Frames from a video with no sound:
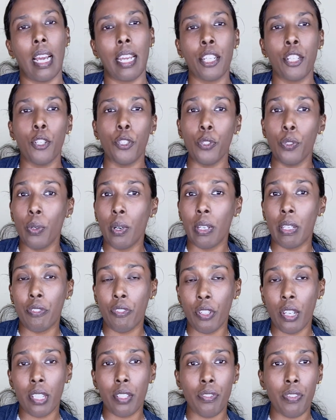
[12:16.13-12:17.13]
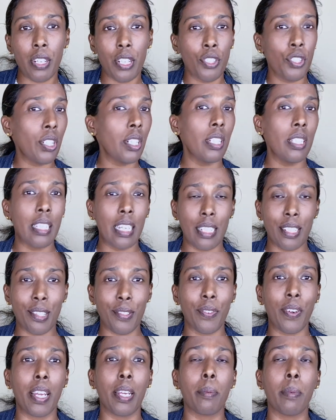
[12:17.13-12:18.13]
I know if you're a fresher, that's
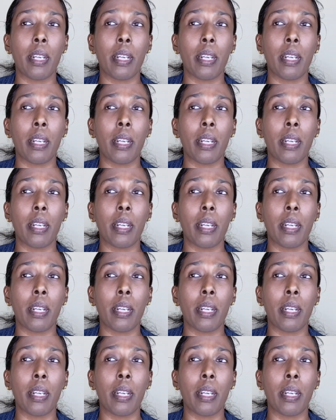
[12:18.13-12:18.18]
fine,